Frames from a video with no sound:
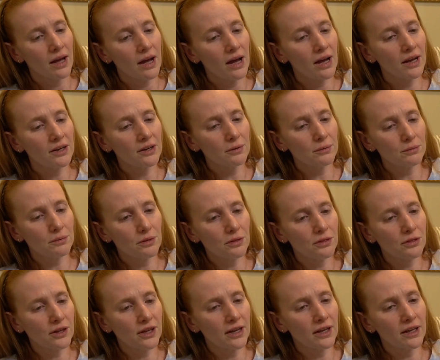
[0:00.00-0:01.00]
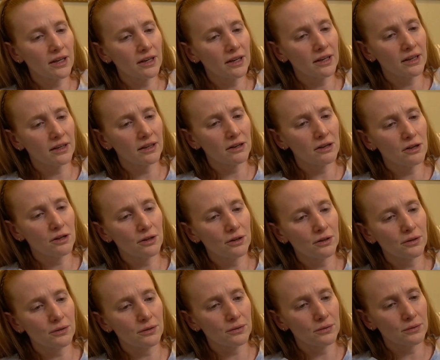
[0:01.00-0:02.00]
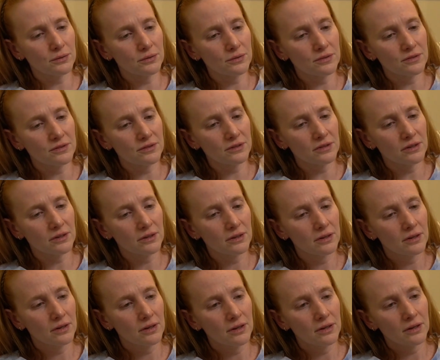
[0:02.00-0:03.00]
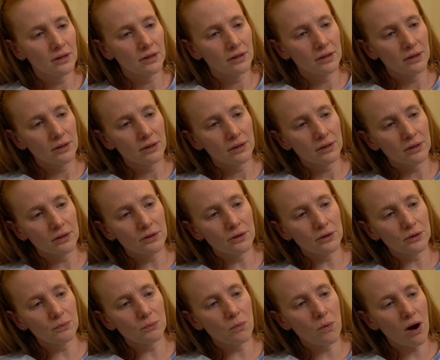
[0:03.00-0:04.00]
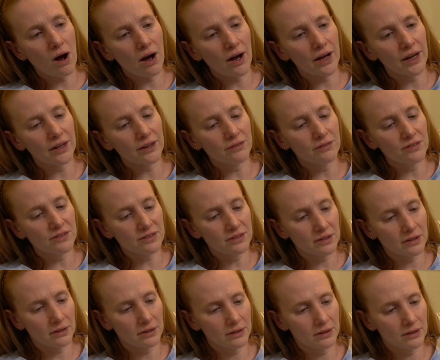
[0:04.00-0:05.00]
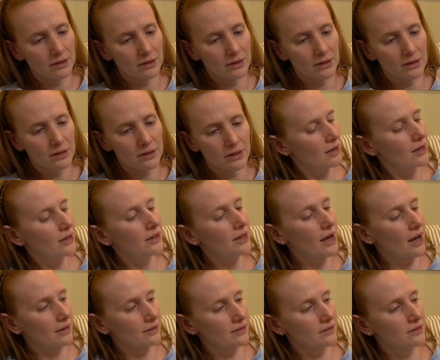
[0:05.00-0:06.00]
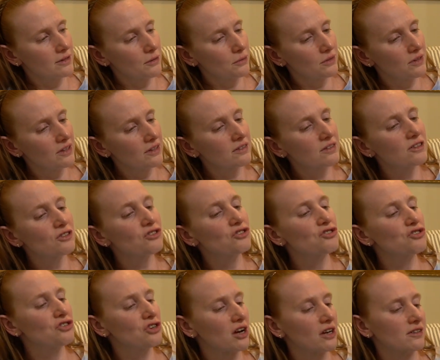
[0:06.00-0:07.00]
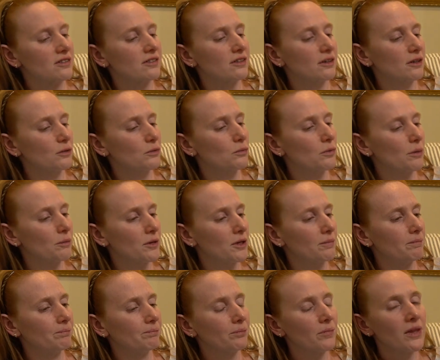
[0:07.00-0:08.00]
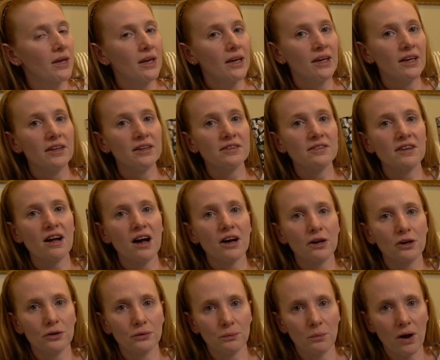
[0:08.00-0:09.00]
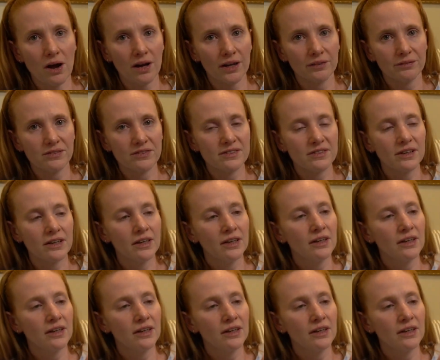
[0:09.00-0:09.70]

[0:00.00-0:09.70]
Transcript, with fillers: I don't think it includes Good Wives. Yes, so this is just Little Women. It is not Good Wives.